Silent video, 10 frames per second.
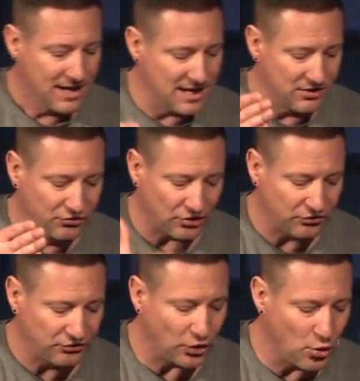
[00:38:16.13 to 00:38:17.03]
It is
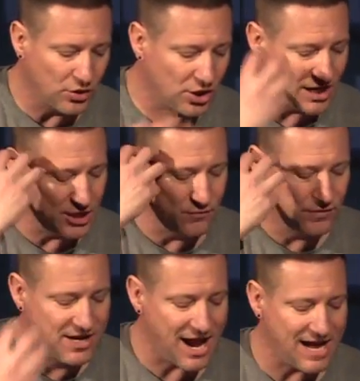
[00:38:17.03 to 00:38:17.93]
just so good, and
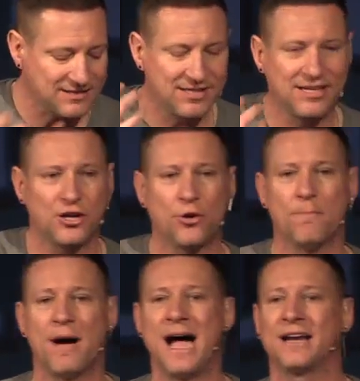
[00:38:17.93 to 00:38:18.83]
you've got to get your
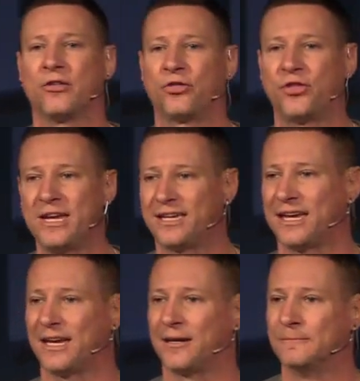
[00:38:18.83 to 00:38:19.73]
mind
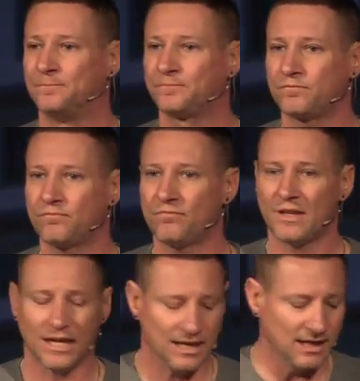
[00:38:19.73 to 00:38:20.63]
thinking
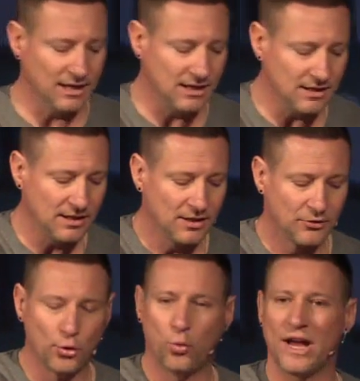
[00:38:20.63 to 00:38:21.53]
in
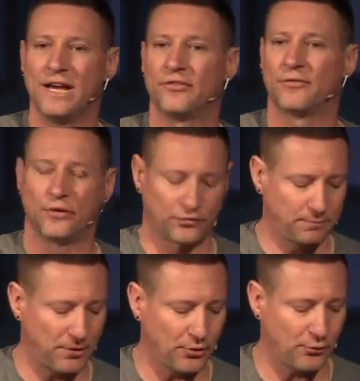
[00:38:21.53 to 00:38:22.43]
the ways of the
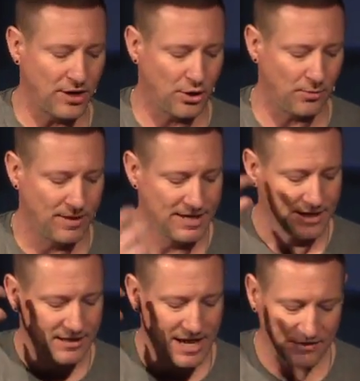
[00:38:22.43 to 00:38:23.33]
spirit realm.
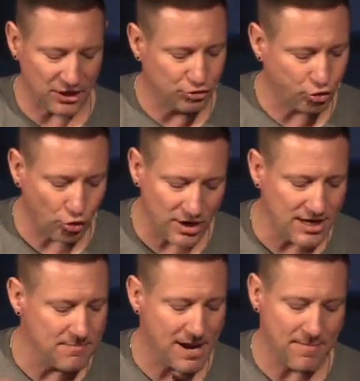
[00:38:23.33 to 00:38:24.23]
I've got to
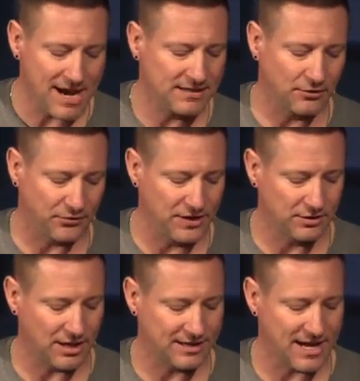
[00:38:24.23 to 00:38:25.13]
train my mind to think
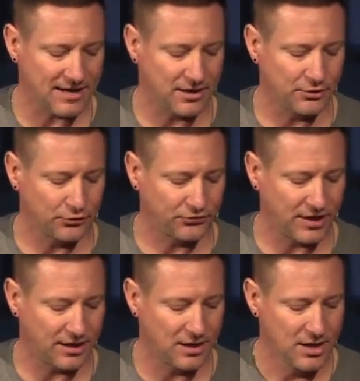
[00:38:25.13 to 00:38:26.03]
like that and to
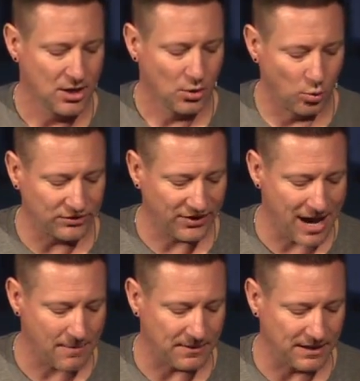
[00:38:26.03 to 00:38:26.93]
understand what's
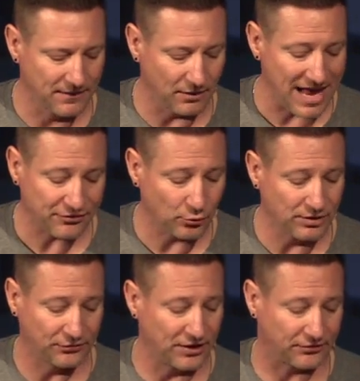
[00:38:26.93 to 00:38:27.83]
happening. And the last one
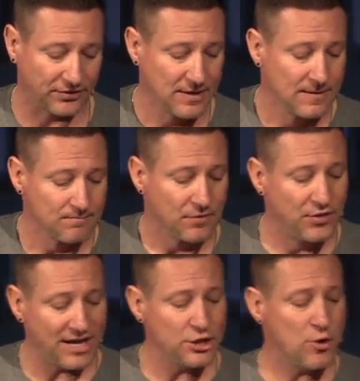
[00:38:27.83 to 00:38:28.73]
is this.
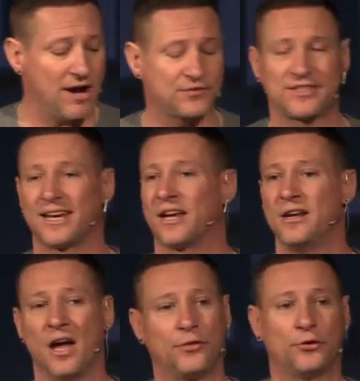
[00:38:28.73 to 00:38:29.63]
Then you have to take
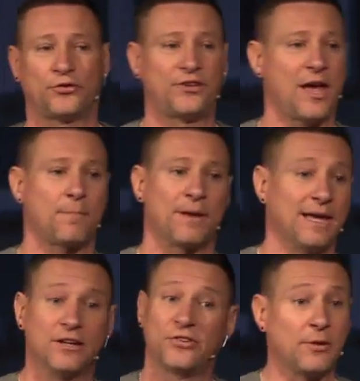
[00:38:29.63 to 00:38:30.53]
another step,
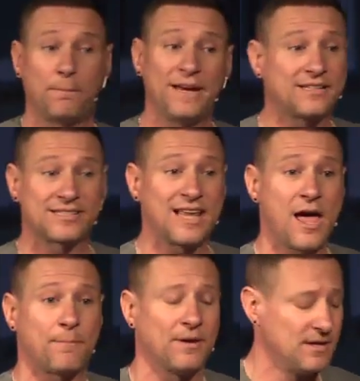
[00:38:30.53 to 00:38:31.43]
and this is a big
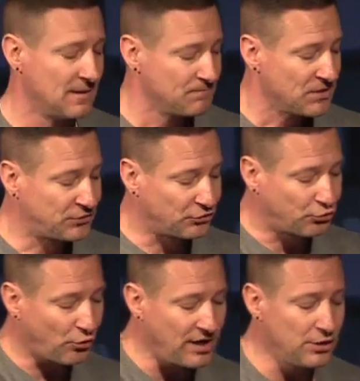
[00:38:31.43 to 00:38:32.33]
step, to
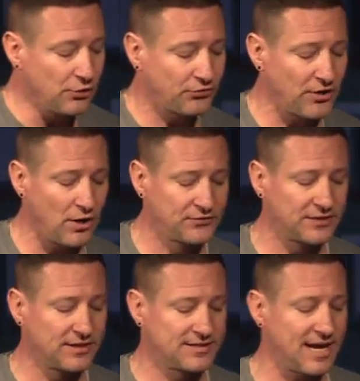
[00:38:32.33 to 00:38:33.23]
train yourself to
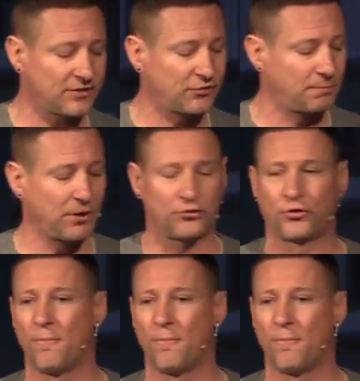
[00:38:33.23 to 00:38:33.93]
detect spiritual